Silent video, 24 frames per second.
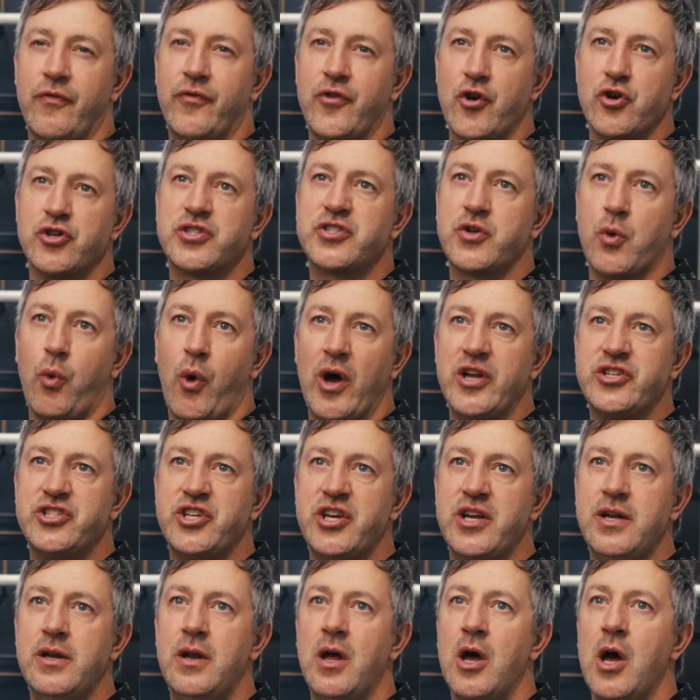thirst
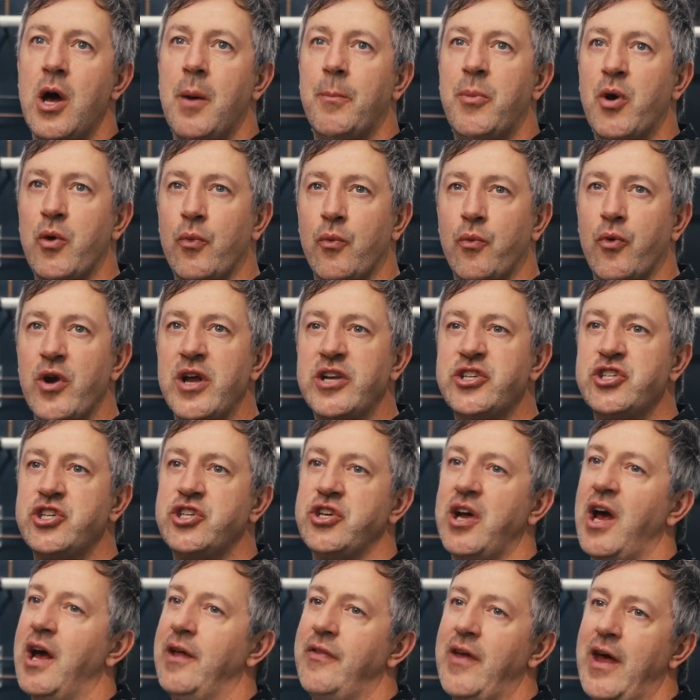quenching, but rich,
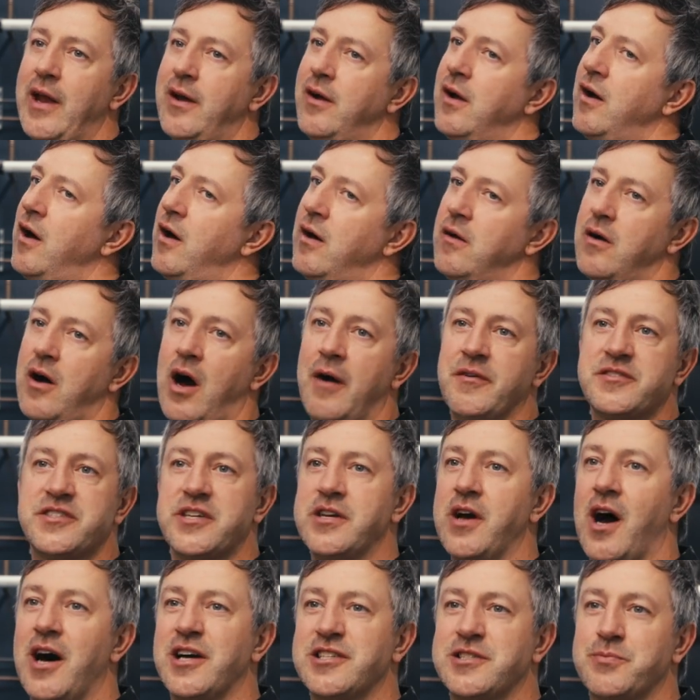and then obviously
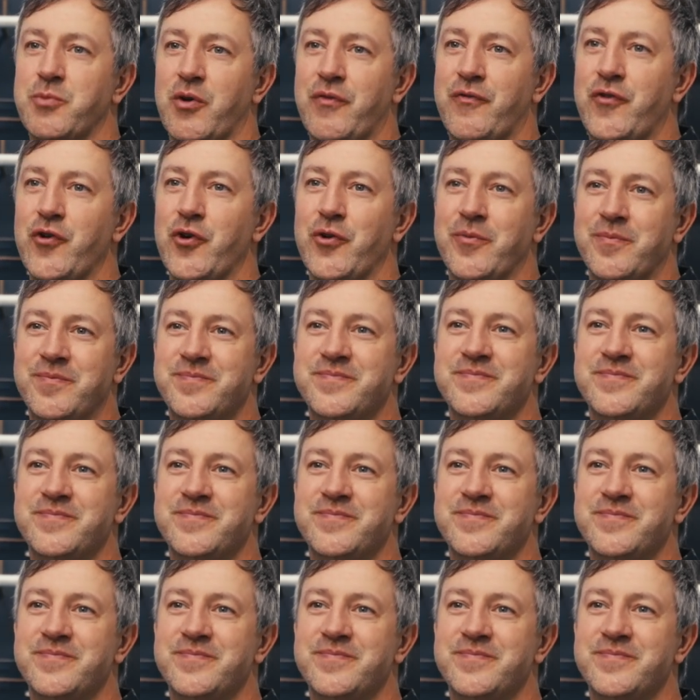awesome with food.